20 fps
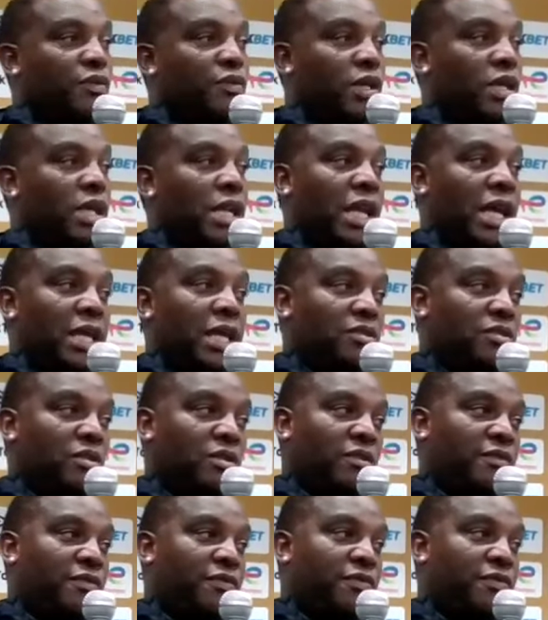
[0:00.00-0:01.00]
for the likes
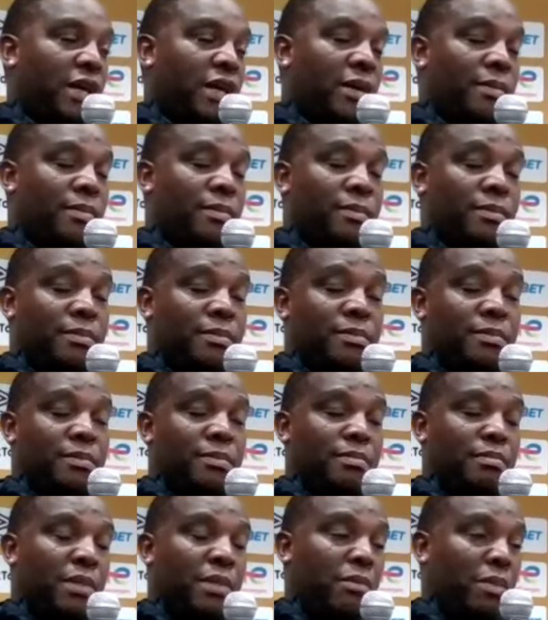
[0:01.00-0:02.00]
of
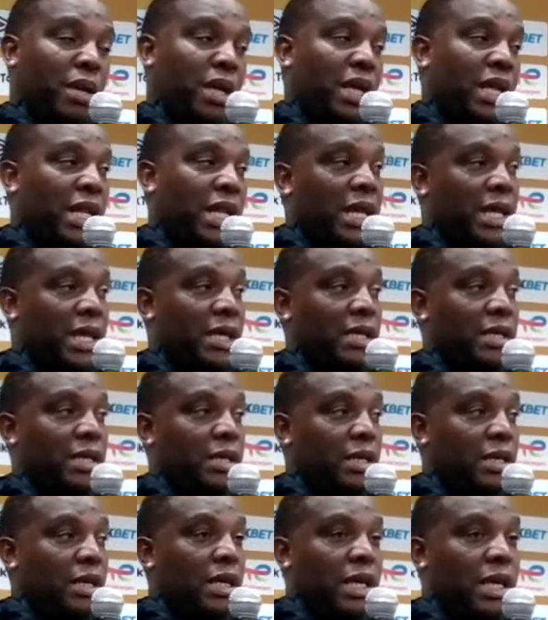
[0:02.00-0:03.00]
um, Memela
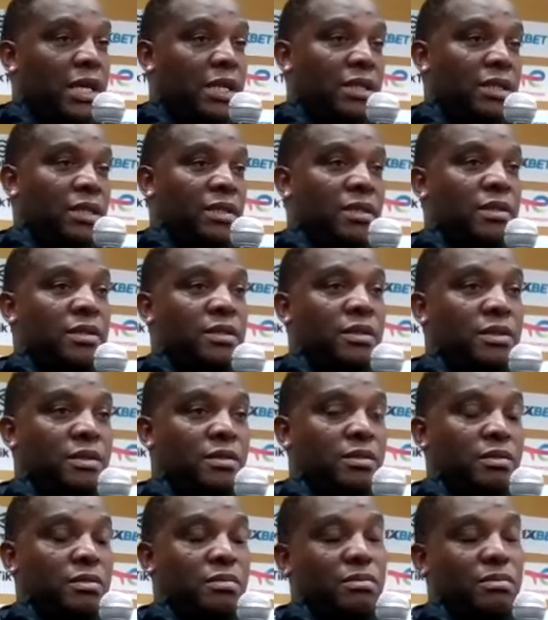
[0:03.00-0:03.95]
and